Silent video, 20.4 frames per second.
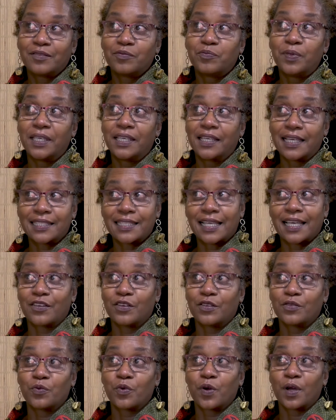because I
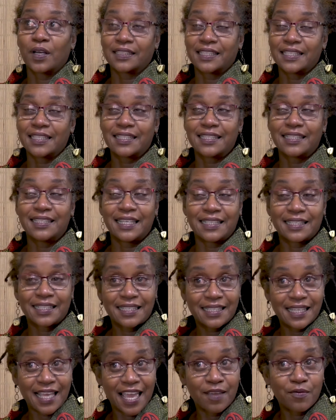couldn't work the
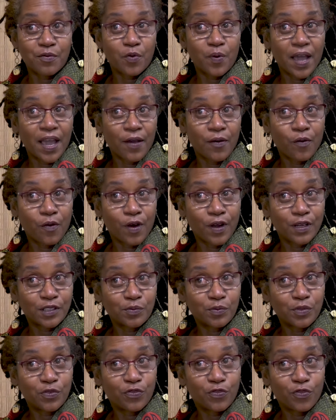same way I
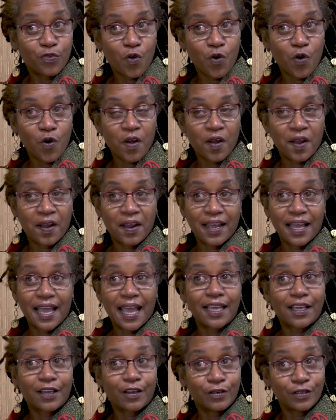worked before,
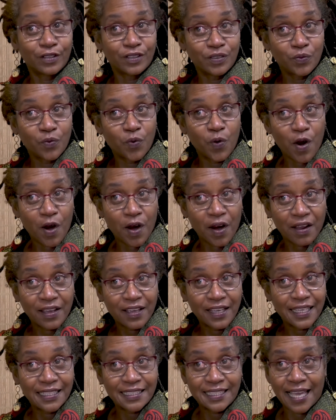I couldn't work
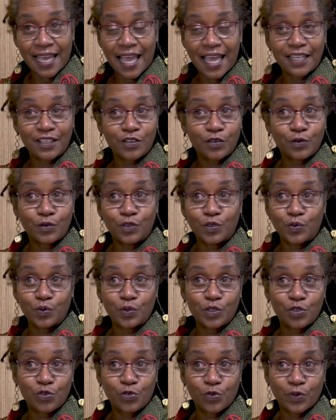because I had no new
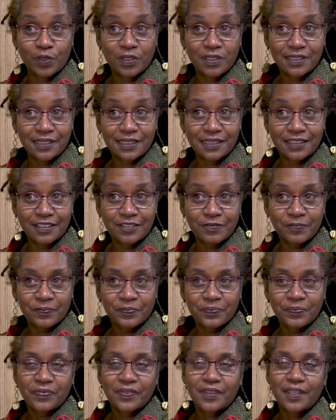tools.
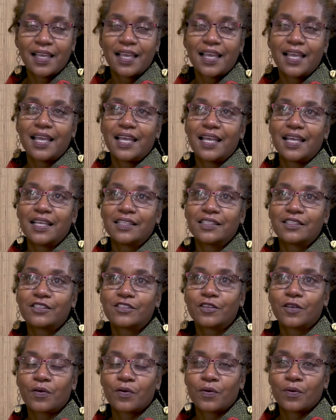
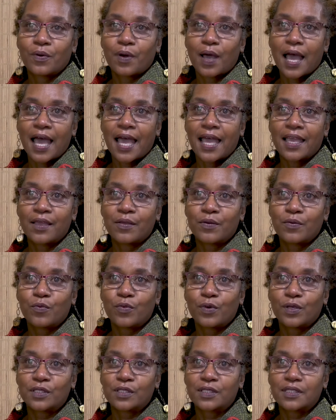So I
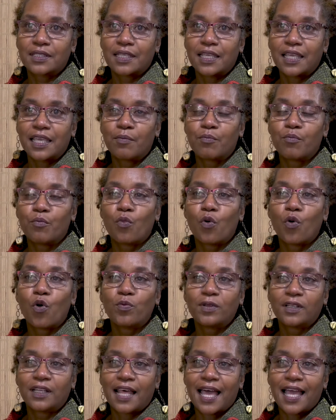was
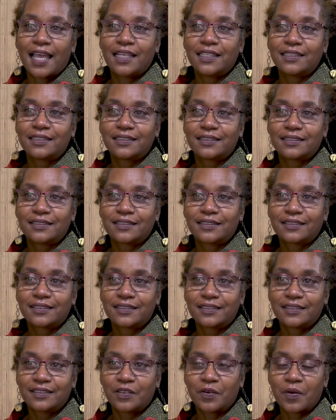immobilized,
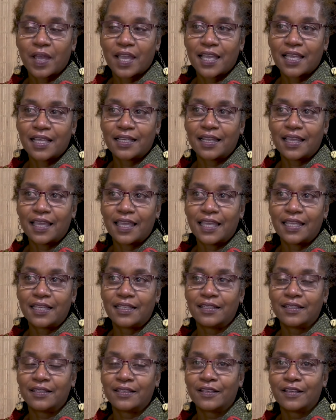right,
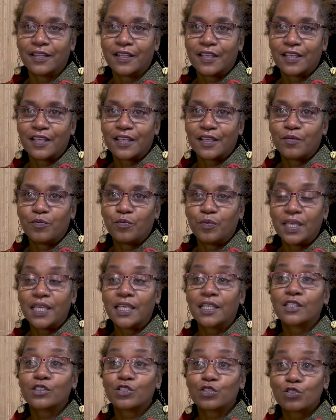in
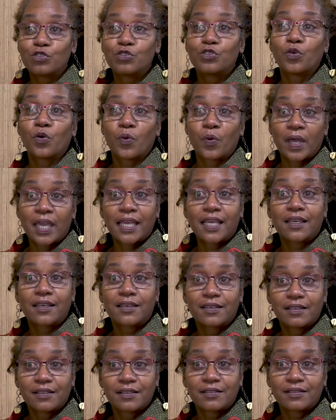being stoic,
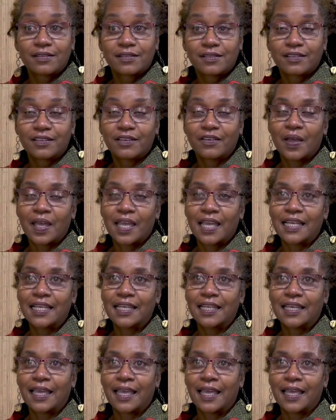right?
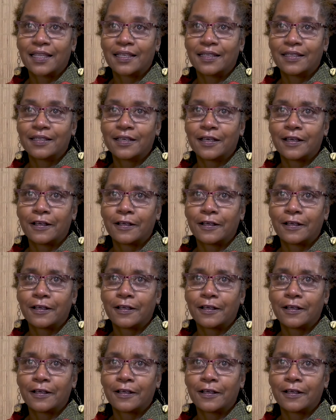And